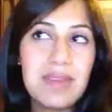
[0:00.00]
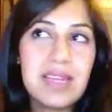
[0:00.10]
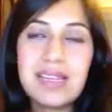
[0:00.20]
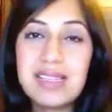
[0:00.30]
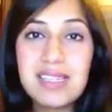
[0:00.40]

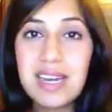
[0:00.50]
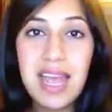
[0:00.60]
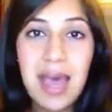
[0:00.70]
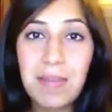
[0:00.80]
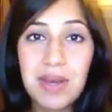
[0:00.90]
It's going to
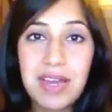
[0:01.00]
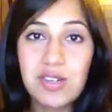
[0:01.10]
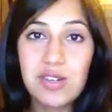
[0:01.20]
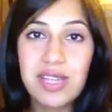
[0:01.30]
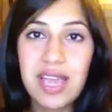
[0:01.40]
happen
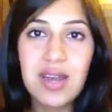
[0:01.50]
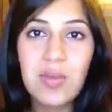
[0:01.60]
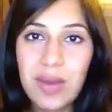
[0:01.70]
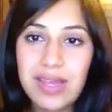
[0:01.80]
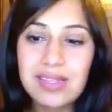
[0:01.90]
naturally
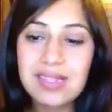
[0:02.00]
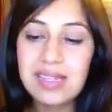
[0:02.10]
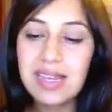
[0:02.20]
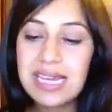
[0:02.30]
anyways.